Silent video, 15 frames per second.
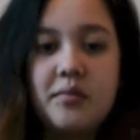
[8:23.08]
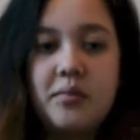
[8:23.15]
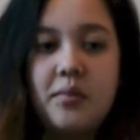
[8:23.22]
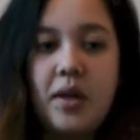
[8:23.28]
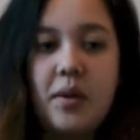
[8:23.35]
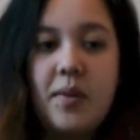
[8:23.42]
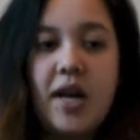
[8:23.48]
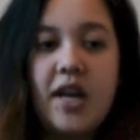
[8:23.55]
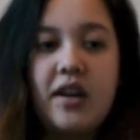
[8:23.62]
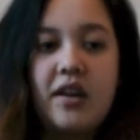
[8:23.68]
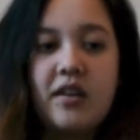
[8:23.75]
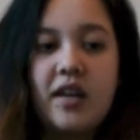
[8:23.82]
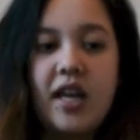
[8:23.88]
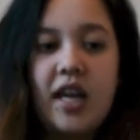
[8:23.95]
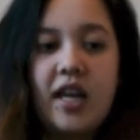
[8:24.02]
be better
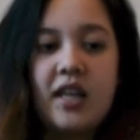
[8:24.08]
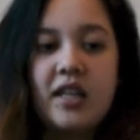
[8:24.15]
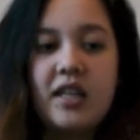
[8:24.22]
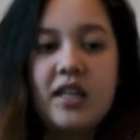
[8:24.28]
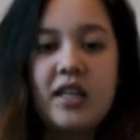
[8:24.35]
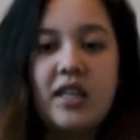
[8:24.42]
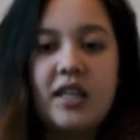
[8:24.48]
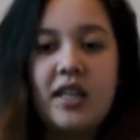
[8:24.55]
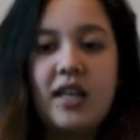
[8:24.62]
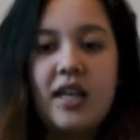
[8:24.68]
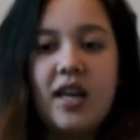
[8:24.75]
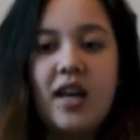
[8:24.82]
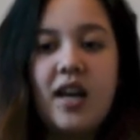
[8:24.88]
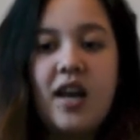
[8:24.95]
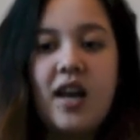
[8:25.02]
and
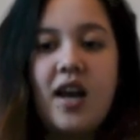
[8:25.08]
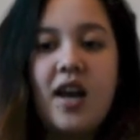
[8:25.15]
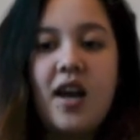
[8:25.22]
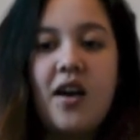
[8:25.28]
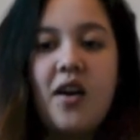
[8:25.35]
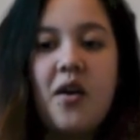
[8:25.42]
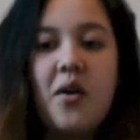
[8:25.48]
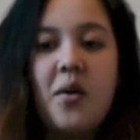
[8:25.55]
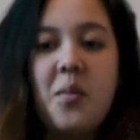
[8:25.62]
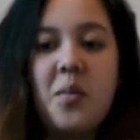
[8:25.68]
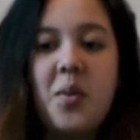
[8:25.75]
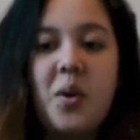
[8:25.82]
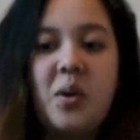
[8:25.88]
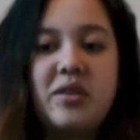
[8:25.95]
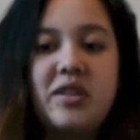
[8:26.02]

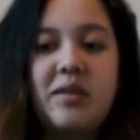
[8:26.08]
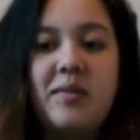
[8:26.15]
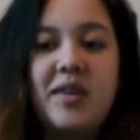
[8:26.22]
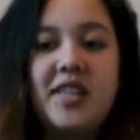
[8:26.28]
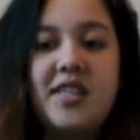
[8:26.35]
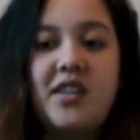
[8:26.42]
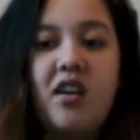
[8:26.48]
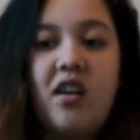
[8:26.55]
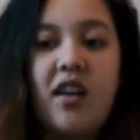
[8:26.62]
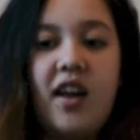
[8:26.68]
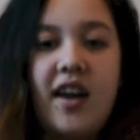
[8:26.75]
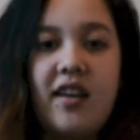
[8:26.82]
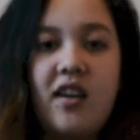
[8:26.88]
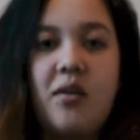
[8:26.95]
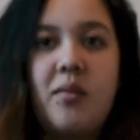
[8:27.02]
possibly start
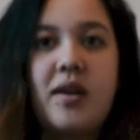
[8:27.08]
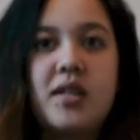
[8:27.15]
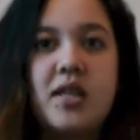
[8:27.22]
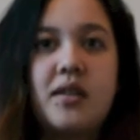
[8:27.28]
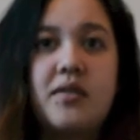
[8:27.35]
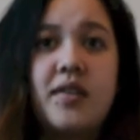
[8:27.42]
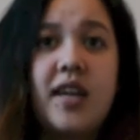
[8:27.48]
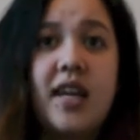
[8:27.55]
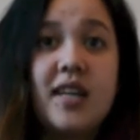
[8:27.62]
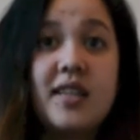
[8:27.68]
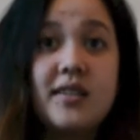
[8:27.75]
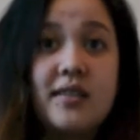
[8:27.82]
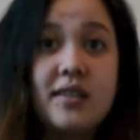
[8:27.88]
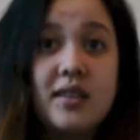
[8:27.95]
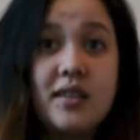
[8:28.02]
liking myself again,
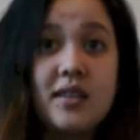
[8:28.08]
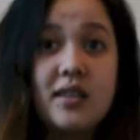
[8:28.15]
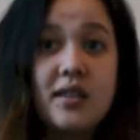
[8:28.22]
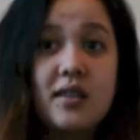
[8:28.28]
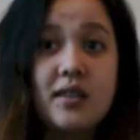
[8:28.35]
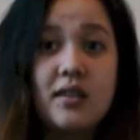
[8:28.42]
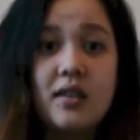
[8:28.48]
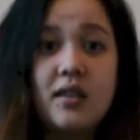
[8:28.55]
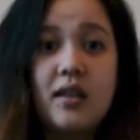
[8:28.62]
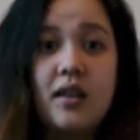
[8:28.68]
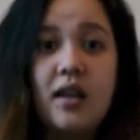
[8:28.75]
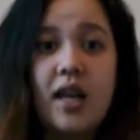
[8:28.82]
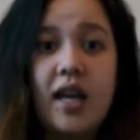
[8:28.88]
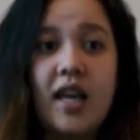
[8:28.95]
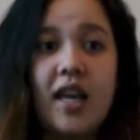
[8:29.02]

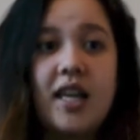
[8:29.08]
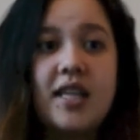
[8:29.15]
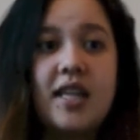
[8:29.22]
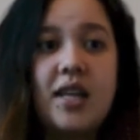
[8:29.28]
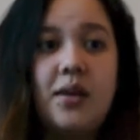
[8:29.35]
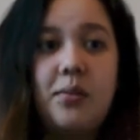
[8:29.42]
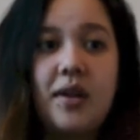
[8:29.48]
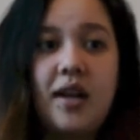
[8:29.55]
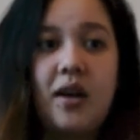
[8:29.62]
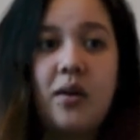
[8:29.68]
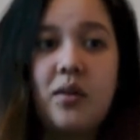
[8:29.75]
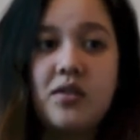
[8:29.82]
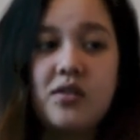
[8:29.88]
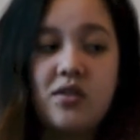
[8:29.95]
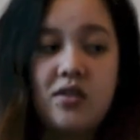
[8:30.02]
like I did when
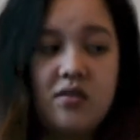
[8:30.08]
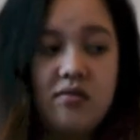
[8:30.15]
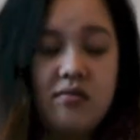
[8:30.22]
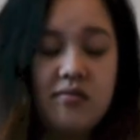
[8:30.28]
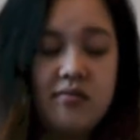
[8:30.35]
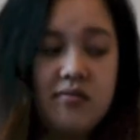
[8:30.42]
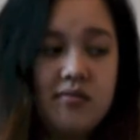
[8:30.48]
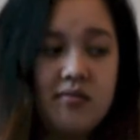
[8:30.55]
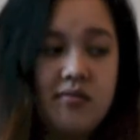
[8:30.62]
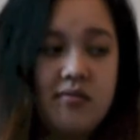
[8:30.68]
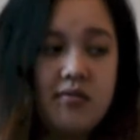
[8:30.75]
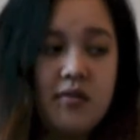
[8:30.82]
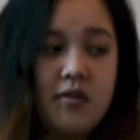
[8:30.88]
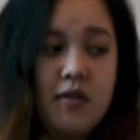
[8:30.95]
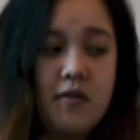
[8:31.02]
I was
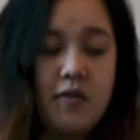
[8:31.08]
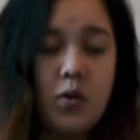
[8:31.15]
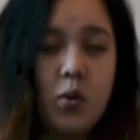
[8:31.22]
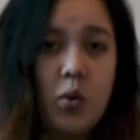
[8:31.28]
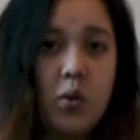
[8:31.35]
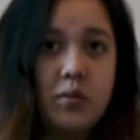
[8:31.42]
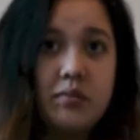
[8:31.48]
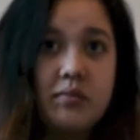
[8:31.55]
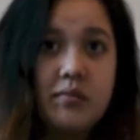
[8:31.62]
4.